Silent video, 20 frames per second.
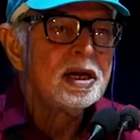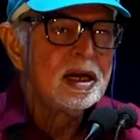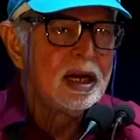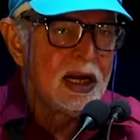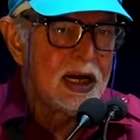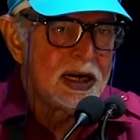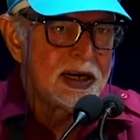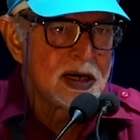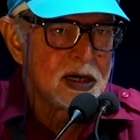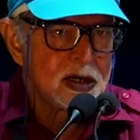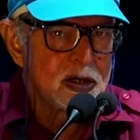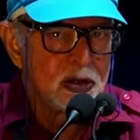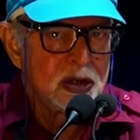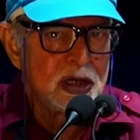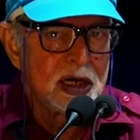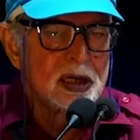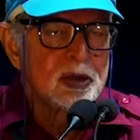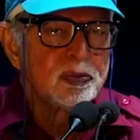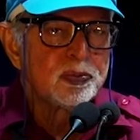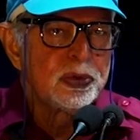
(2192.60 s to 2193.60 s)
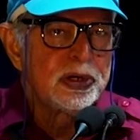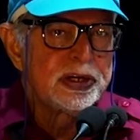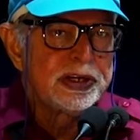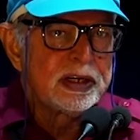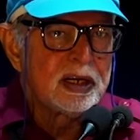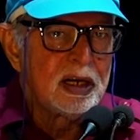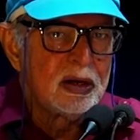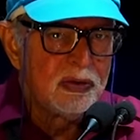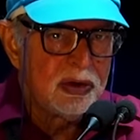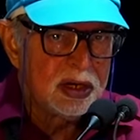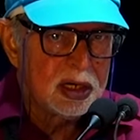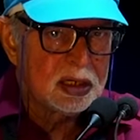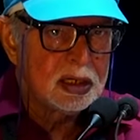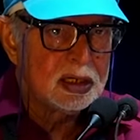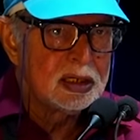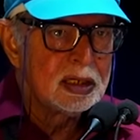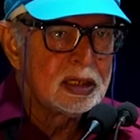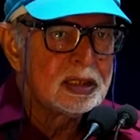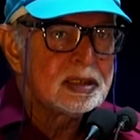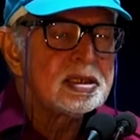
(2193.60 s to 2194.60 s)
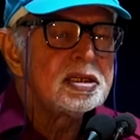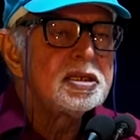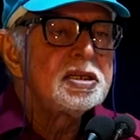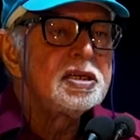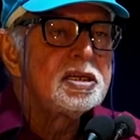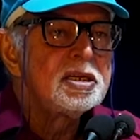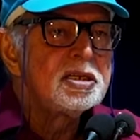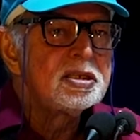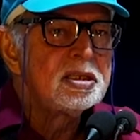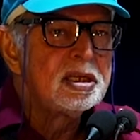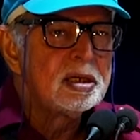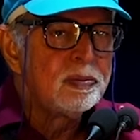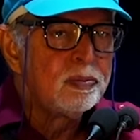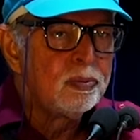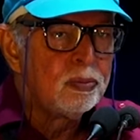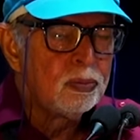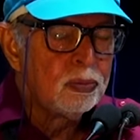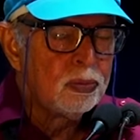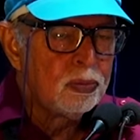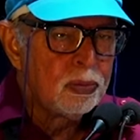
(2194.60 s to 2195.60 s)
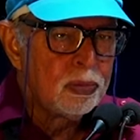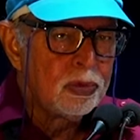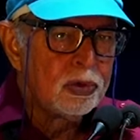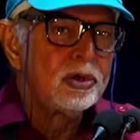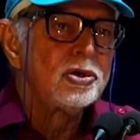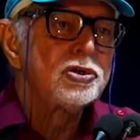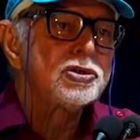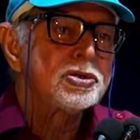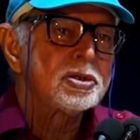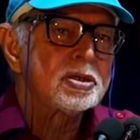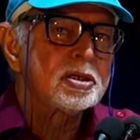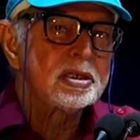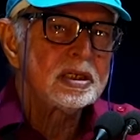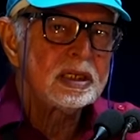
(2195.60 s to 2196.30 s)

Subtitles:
letter to young political workers is the most